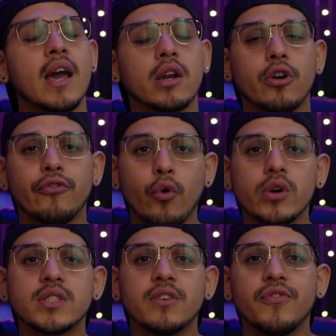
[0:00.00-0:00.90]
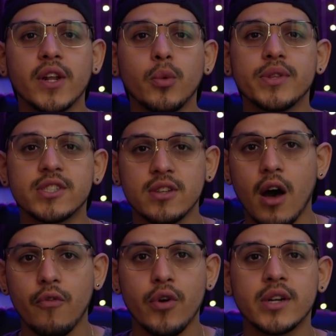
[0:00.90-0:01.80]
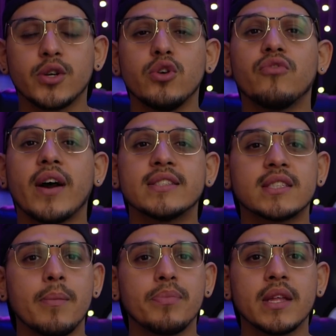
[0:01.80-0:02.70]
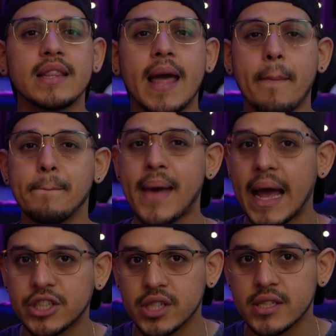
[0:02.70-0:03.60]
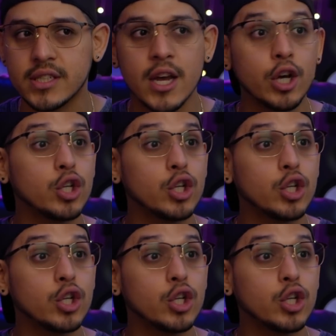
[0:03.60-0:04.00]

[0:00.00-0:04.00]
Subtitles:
and are forced to fiddle with software until you find something that matches,